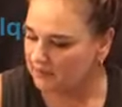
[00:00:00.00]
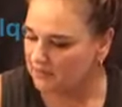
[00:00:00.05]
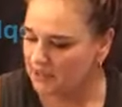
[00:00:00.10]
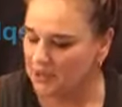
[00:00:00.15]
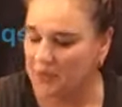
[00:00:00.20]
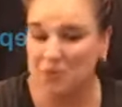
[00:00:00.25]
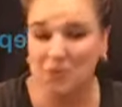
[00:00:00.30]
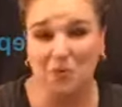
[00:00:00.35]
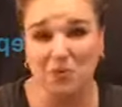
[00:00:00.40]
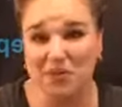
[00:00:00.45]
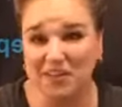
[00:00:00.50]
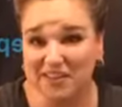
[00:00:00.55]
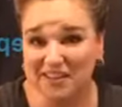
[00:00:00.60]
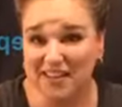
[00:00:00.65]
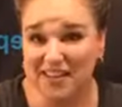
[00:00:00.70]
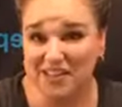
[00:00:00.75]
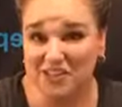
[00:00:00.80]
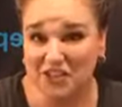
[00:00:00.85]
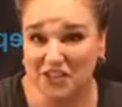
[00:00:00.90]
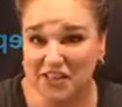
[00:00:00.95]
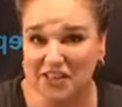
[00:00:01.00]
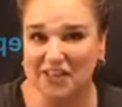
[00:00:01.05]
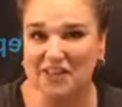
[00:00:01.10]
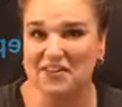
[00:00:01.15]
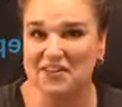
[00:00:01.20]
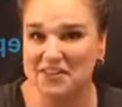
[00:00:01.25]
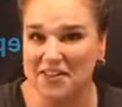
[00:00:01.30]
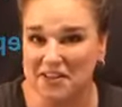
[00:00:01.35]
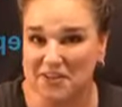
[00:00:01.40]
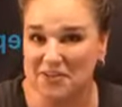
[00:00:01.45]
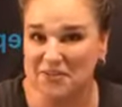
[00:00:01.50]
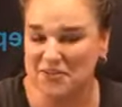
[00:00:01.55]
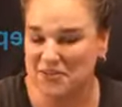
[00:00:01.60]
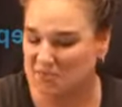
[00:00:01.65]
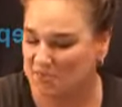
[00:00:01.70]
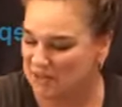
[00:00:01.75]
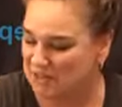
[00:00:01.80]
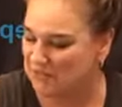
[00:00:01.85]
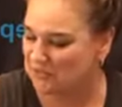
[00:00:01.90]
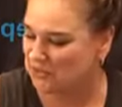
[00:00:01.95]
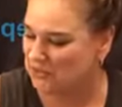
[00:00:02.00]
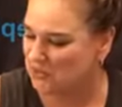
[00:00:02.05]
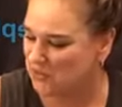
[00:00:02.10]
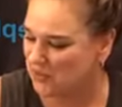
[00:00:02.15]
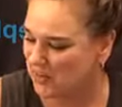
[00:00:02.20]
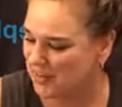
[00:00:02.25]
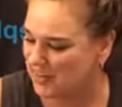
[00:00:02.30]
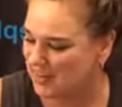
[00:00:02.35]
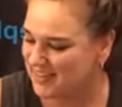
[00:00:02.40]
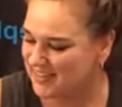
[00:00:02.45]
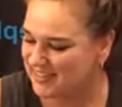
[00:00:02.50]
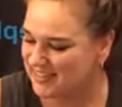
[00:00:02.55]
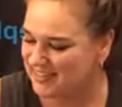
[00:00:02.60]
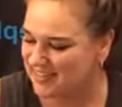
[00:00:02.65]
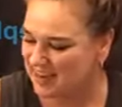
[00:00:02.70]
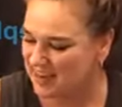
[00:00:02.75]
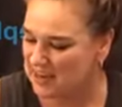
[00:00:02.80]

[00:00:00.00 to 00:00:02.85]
So we're really glad you're here. Thank you so much for joining us.